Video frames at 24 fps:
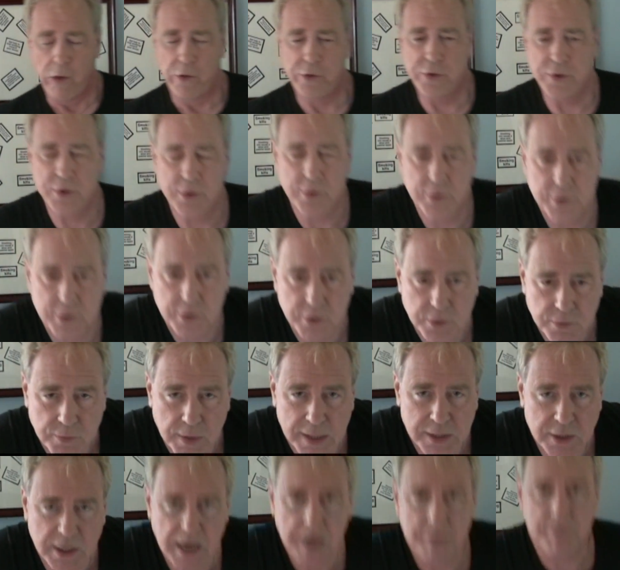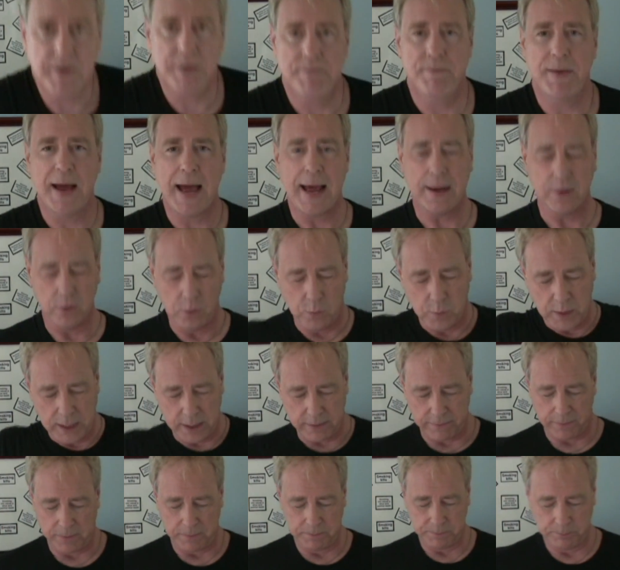It's good to stretch out my back or
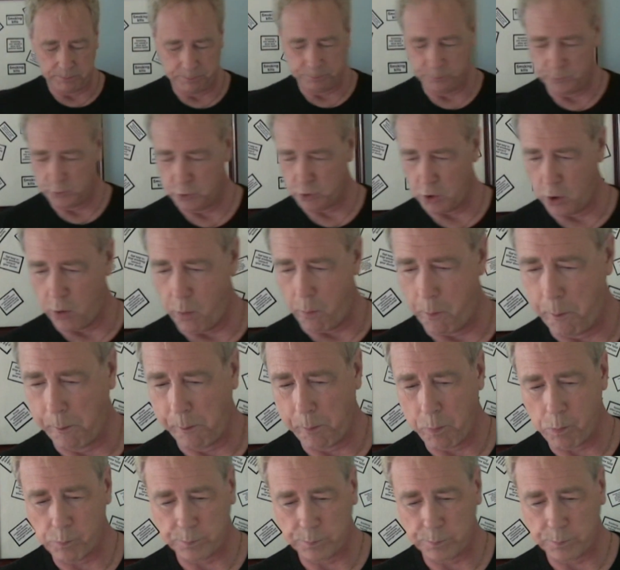whatever. So,